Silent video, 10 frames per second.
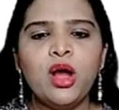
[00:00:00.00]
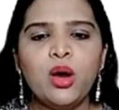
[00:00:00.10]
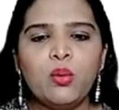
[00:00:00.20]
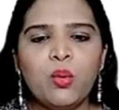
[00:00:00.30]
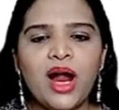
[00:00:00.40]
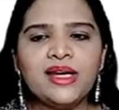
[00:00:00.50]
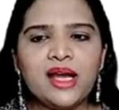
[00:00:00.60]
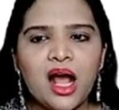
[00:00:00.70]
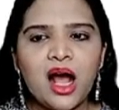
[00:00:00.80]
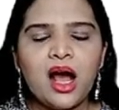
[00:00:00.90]
one
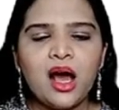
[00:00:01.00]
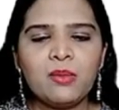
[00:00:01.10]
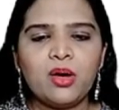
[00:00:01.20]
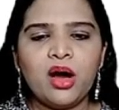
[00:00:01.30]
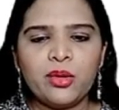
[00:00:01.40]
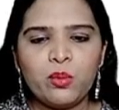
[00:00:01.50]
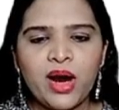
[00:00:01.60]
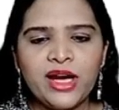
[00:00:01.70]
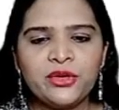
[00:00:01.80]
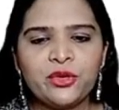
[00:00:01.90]
arm or
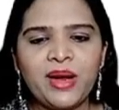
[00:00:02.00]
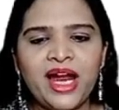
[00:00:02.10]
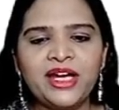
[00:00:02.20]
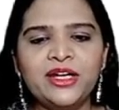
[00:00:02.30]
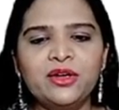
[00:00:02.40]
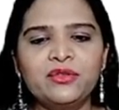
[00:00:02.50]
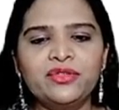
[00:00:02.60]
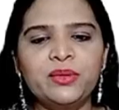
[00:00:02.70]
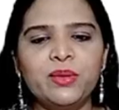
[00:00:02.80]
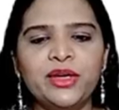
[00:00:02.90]
one chromatid of the
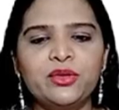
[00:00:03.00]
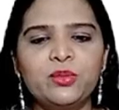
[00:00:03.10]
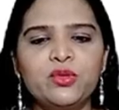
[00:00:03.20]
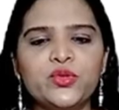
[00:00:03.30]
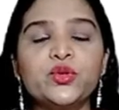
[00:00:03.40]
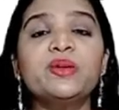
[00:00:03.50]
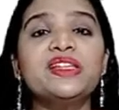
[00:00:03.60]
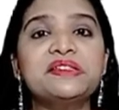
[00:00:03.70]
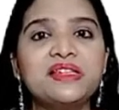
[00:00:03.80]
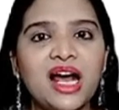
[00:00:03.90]
Y chromosome
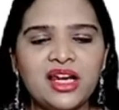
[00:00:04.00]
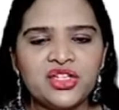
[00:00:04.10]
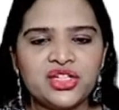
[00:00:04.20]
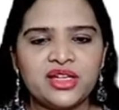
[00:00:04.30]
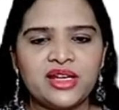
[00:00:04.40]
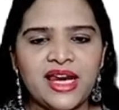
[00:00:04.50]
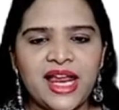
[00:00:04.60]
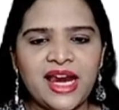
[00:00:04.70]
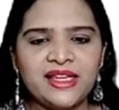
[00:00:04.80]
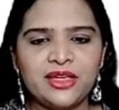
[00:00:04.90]
is larger and
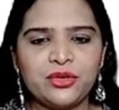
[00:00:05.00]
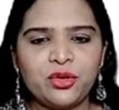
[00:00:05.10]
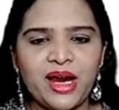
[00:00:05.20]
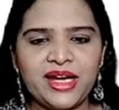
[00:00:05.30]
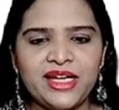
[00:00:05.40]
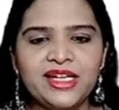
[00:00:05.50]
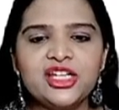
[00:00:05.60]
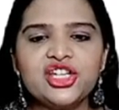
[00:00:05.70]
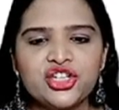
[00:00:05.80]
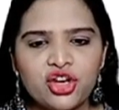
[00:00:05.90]
another chromatid is
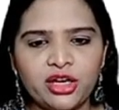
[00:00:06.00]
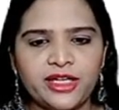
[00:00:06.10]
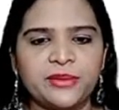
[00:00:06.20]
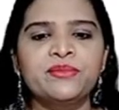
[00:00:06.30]
shorter.